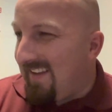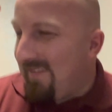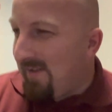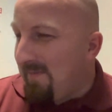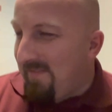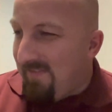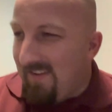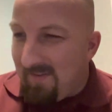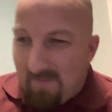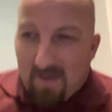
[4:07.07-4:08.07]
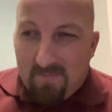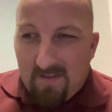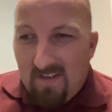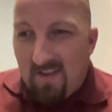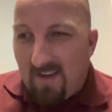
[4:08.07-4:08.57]
uh, one of my friends hit me up
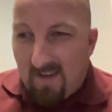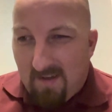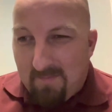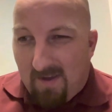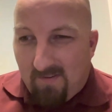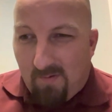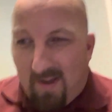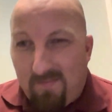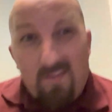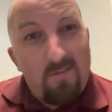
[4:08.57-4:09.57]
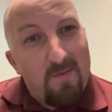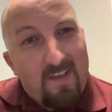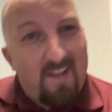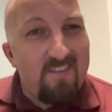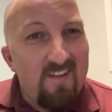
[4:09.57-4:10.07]
uh, about going out this
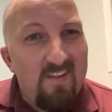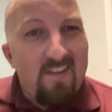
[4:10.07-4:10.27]
weekend.